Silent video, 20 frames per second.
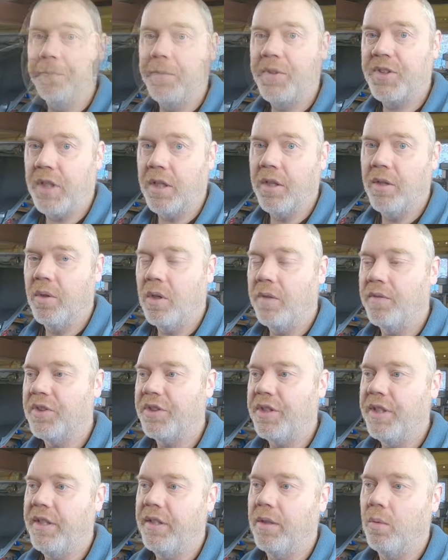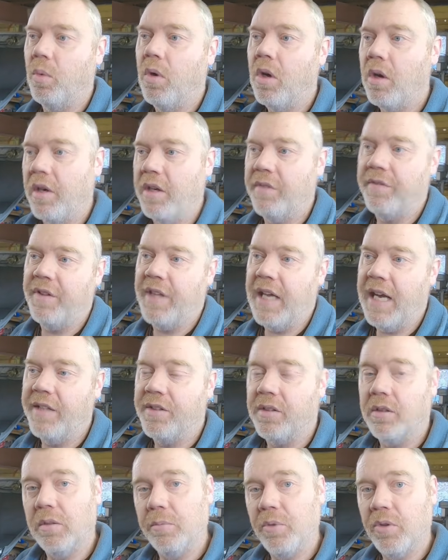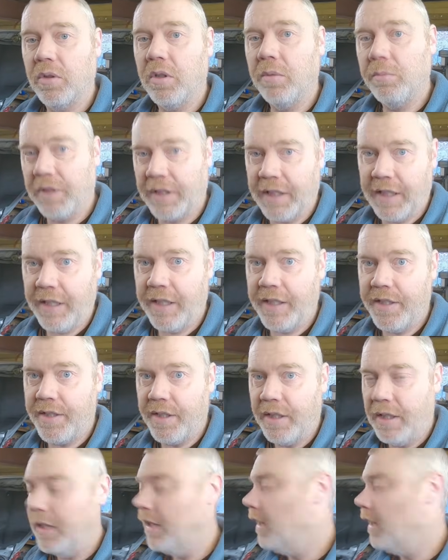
So obviously the wiring for that is a lot more complicated.